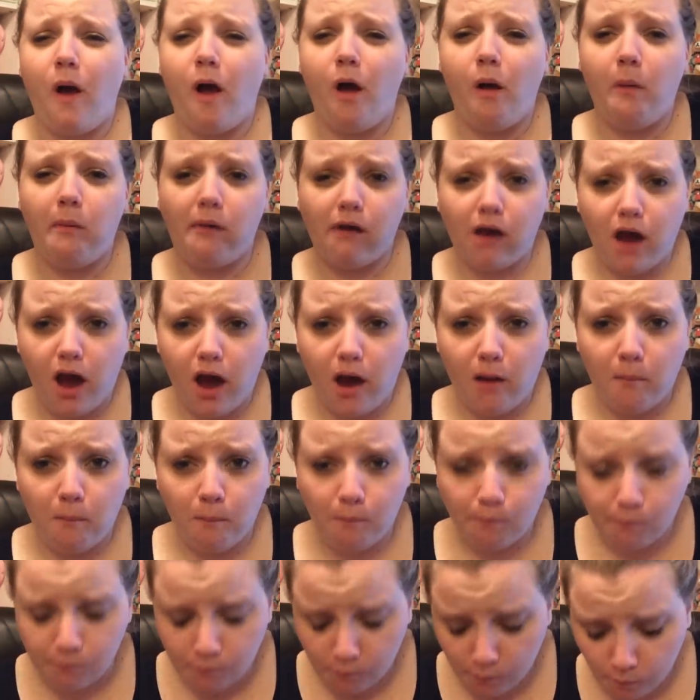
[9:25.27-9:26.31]
Oh my god.
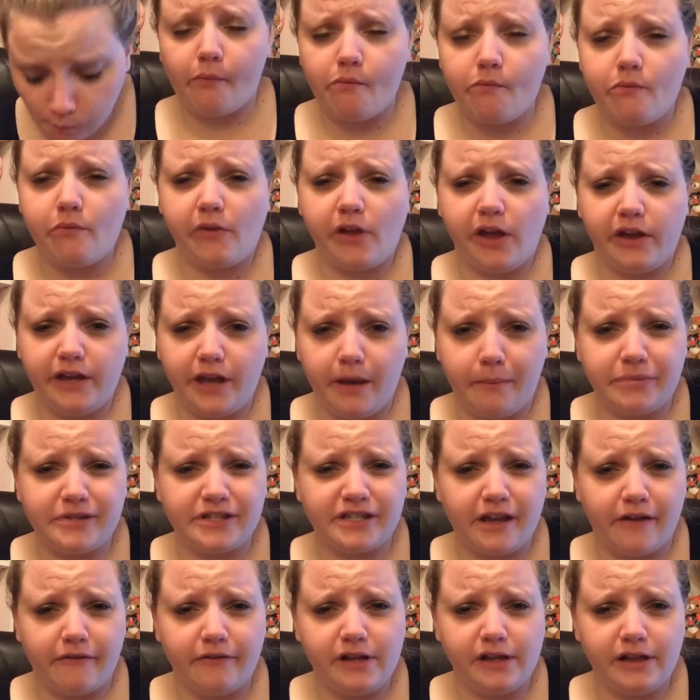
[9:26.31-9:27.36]
Yep,
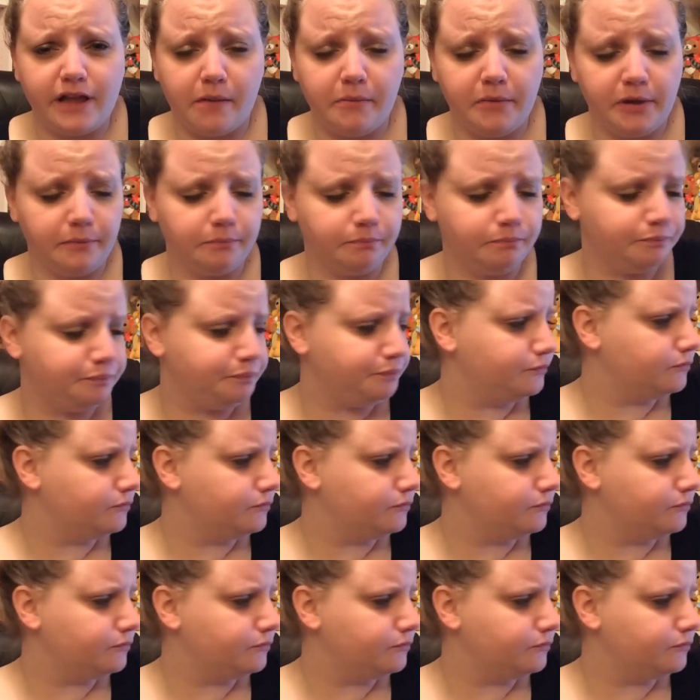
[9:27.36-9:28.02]
it's definitely lemon.